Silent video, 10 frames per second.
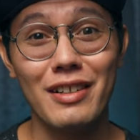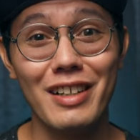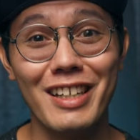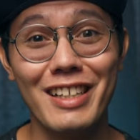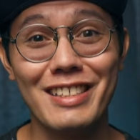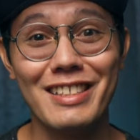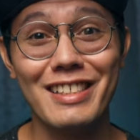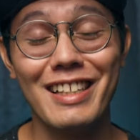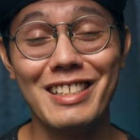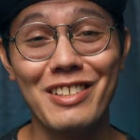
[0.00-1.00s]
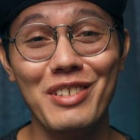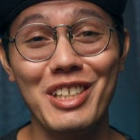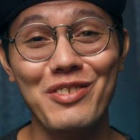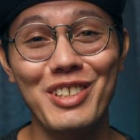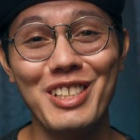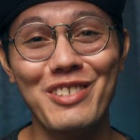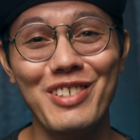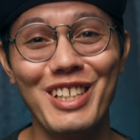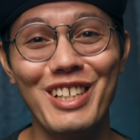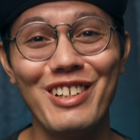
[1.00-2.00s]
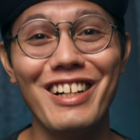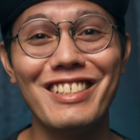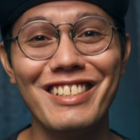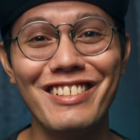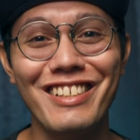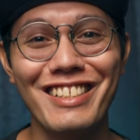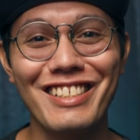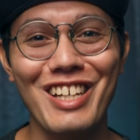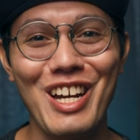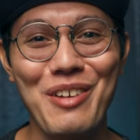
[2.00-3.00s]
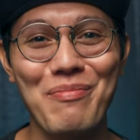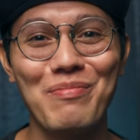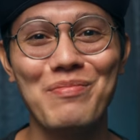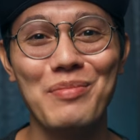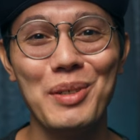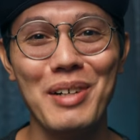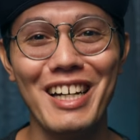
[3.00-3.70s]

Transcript: Alright guys, that's gonna be it for this video. I'll see you next time. Bye